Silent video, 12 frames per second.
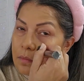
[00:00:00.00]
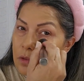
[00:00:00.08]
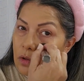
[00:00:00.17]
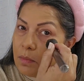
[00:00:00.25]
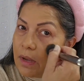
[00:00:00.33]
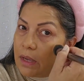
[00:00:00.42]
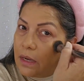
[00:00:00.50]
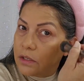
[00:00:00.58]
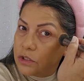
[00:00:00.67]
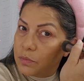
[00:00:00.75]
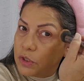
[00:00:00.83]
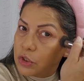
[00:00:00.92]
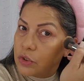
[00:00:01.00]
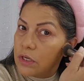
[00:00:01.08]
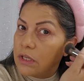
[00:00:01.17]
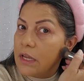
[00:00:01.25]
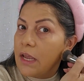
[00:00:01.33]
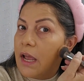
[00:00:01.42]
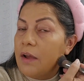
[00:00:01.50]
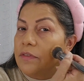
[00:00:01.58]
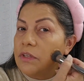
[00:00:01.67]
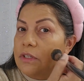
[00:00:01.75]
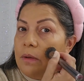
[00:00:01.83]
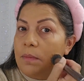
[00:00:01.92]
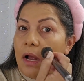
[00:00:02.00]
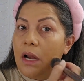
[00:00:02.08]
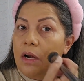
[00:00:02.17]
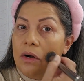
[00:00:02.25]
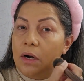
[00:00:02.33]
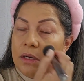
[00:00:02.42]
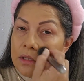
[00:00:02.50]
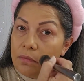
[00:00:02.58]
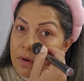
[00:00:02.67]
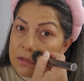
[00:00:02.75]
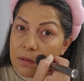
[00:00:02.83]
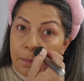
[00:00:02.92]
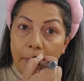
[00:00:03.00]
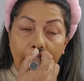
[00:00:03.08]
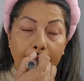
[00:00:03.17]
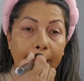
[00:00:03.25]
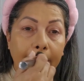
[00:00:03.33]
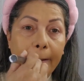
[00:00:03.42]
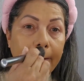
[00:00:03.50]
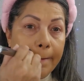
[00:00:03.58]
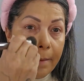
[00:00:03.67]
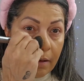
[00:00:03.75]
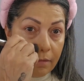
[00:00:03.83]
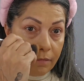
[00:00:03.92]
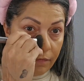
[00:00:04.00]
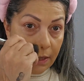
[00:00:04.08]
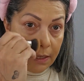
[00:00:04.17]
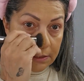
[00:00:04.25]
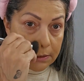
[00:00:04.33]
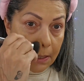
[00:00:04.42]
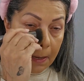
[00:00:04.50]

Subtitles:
to my ears, make sure that they have the same color as the rest of my face.